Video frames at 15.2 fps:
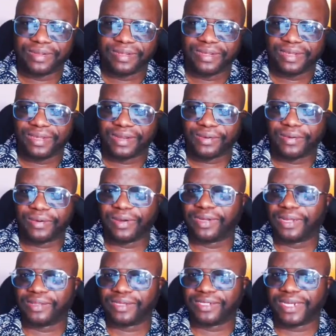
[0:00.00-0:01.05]
Gone
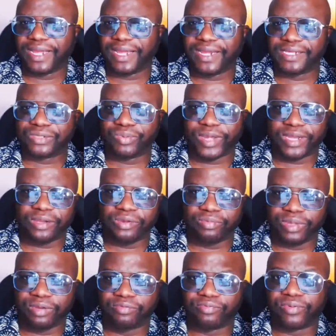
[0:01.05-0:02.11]
are the days when you'll
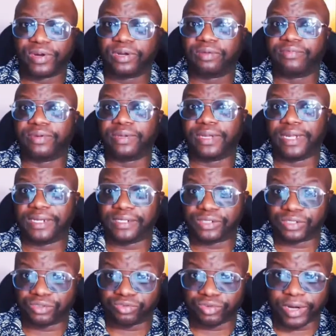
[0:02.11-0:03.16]
be in front of an
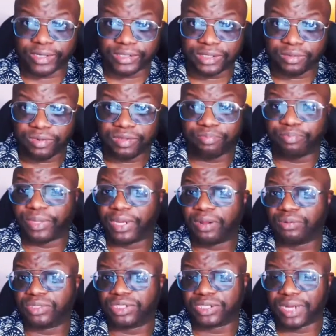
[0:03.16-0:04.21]
instructor with big
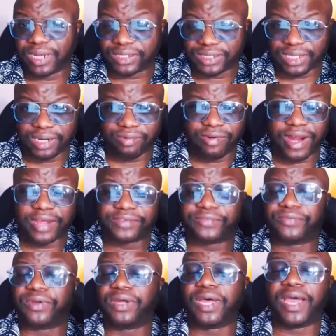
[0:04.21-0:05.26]
old charts and graphs
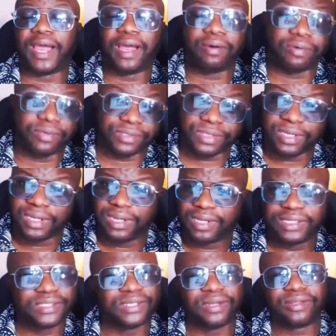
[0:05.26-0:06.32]
for hours.
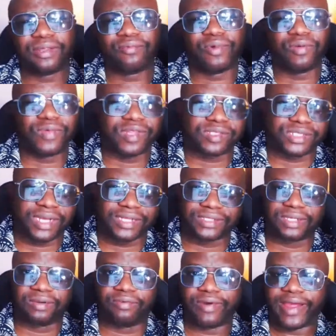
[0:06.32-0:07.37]
There's nothing wrong with
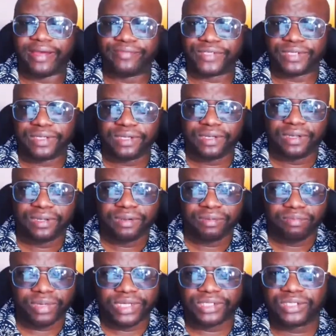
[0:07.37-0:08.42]
charts and graphs,
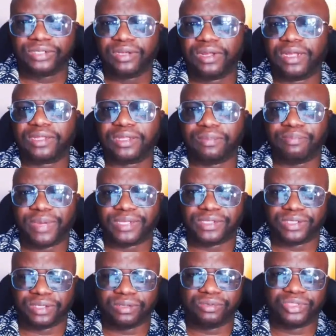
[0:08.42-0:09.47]
but it's not the
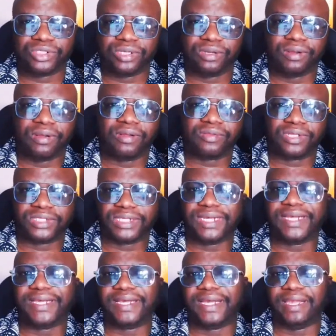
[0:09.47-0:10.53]
best solution all the
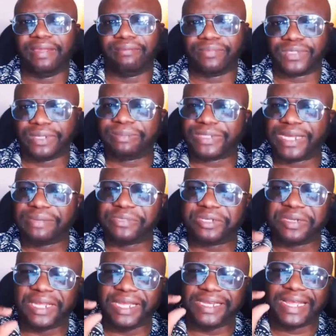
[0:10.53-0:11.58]
time. Sometimes
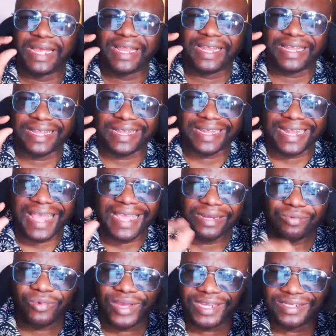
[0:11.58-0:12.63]
you need
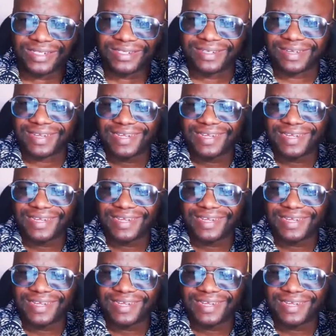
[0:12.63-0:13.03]
lightweight.